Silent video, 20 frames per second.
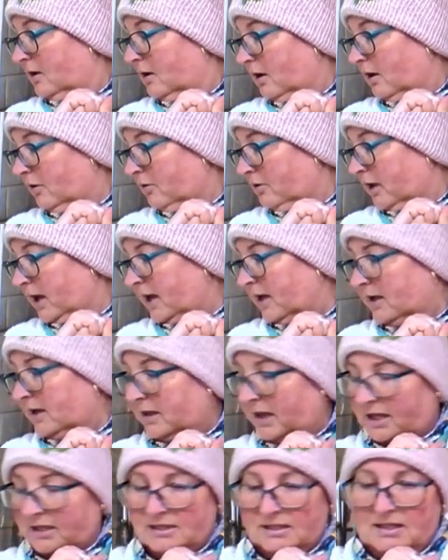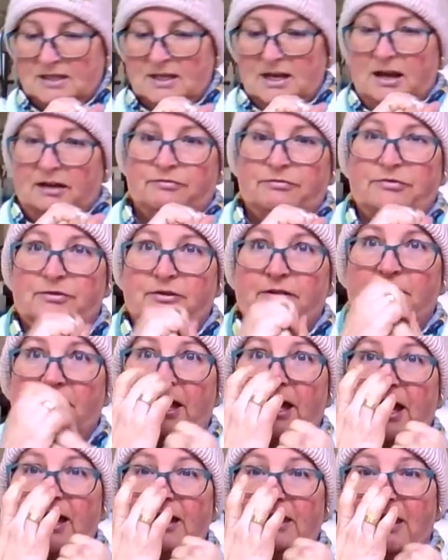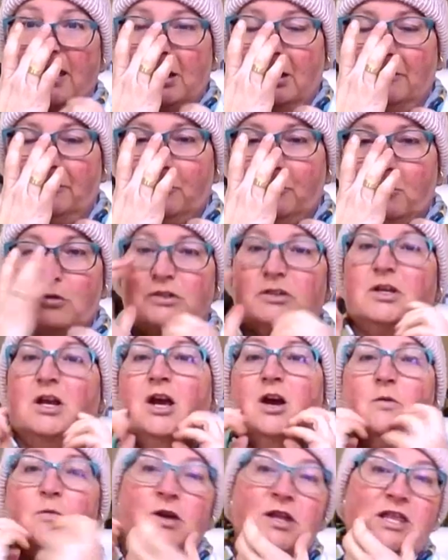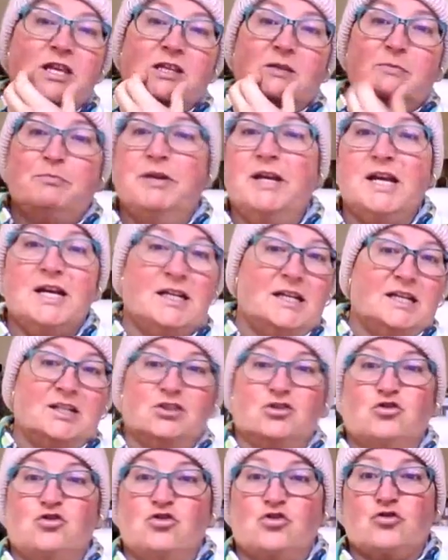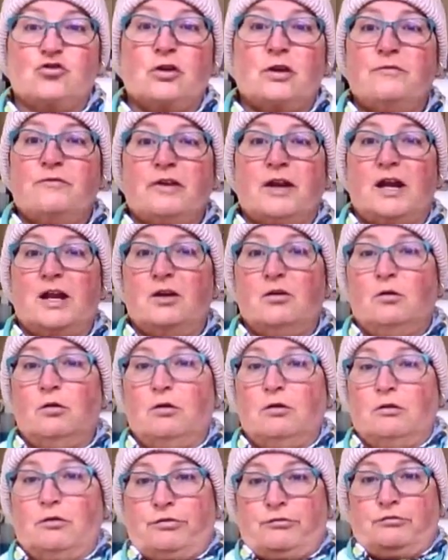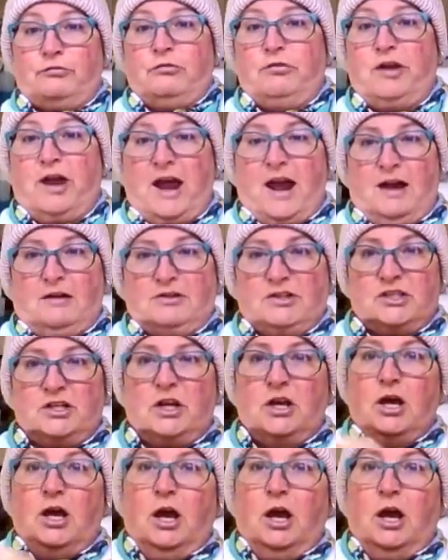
Okay, that's enough. And then, of course, with his beard, he's driveling all through the house.